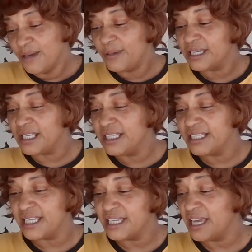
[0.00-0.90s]
but at
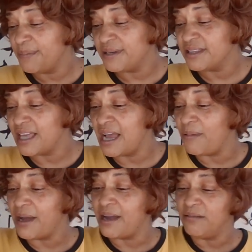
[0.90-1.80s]
least they kept it a
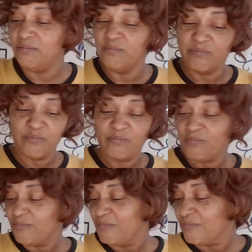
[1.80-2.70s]
thou wow.
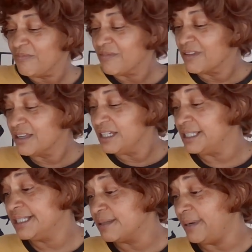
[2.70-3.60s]
At
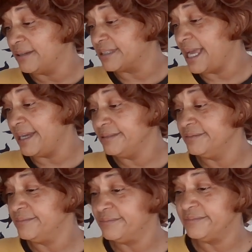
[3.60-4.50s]
least about that.
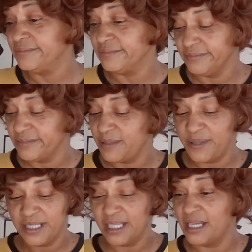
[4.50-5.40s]

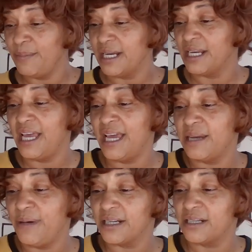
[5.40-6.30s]
Spirit said they might have
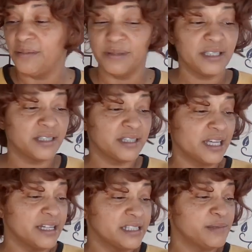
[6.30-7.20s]
lied about a couple of other
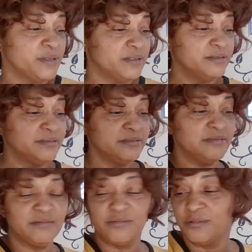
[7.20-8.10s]
things, but
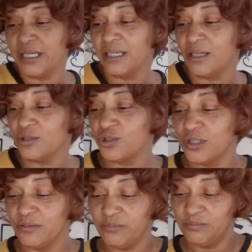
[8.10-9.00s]
we ain't gonna
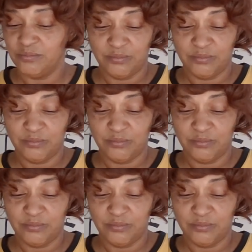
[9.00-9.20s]
trip.